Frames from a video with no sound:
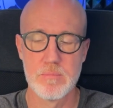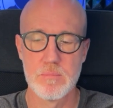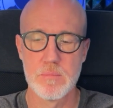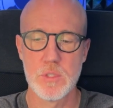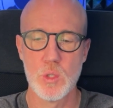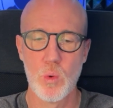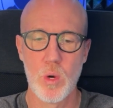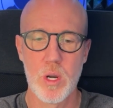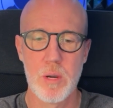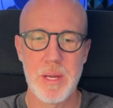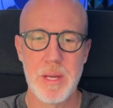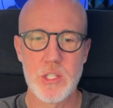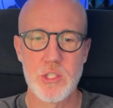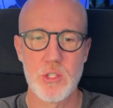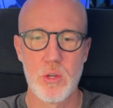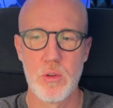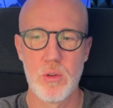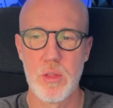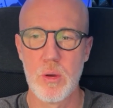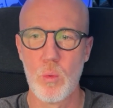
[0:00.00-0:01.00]
You want to make
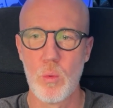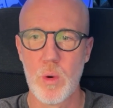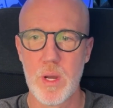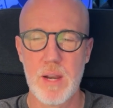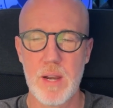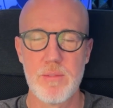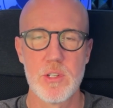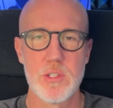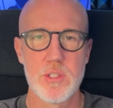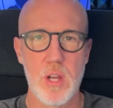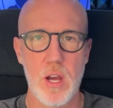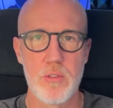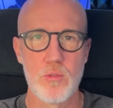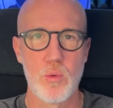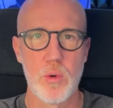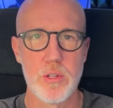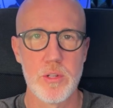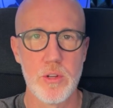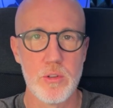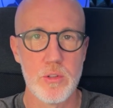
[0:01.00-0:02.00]
sure that whatever
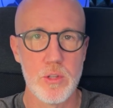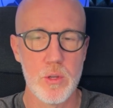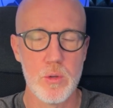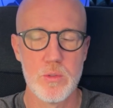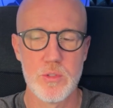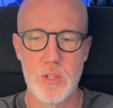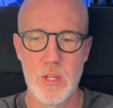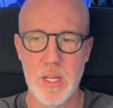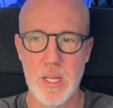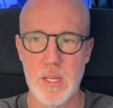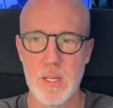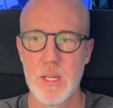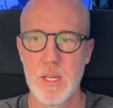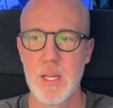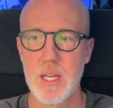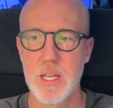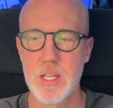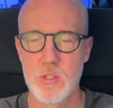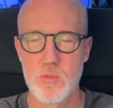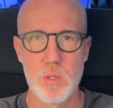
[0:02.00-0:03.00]
software you're using
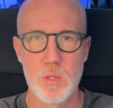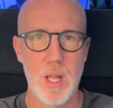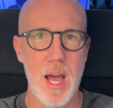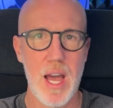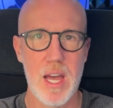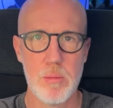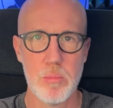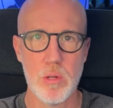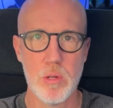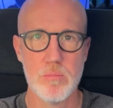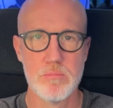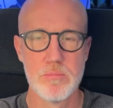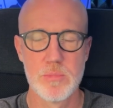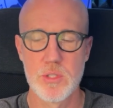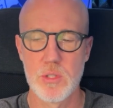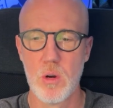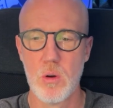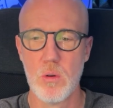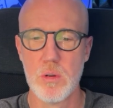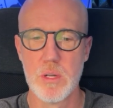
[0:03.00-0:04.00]
is reliable.
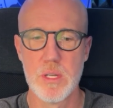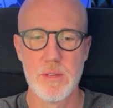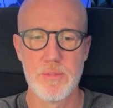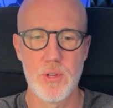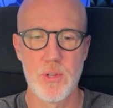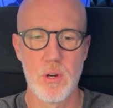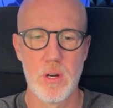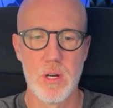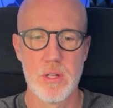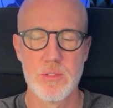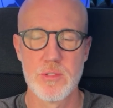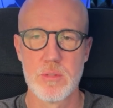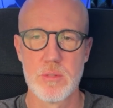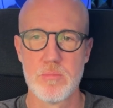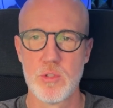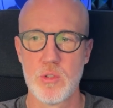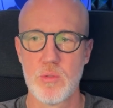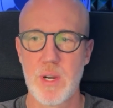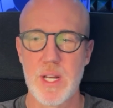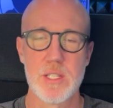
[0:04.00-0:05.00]
So if you're on some
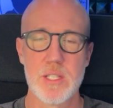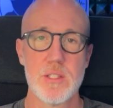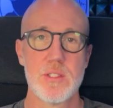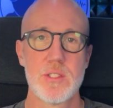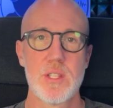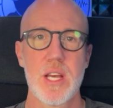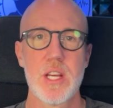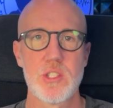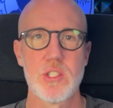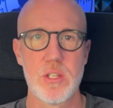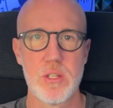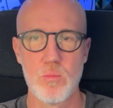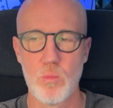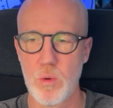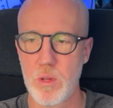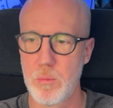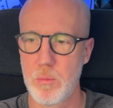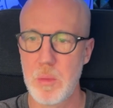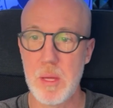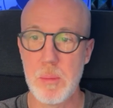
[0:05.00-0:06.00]
directed session
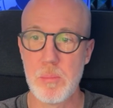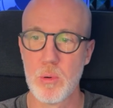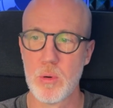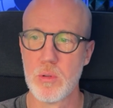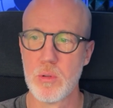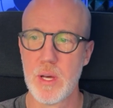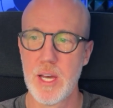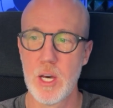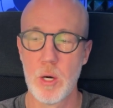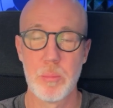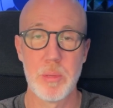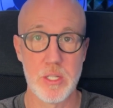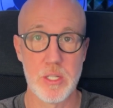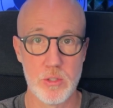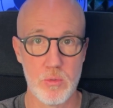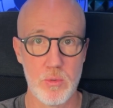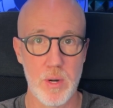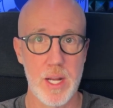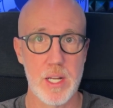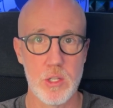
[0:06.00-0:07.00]
with people helping
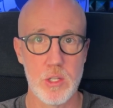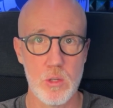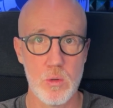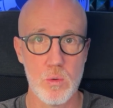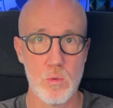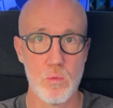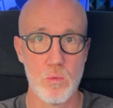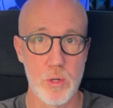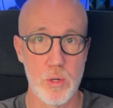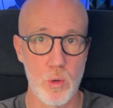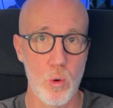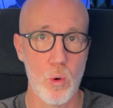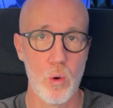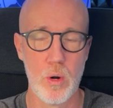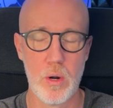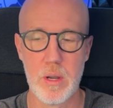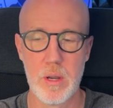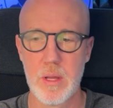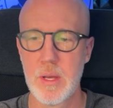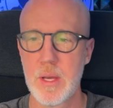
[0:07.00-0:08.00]
direct you record,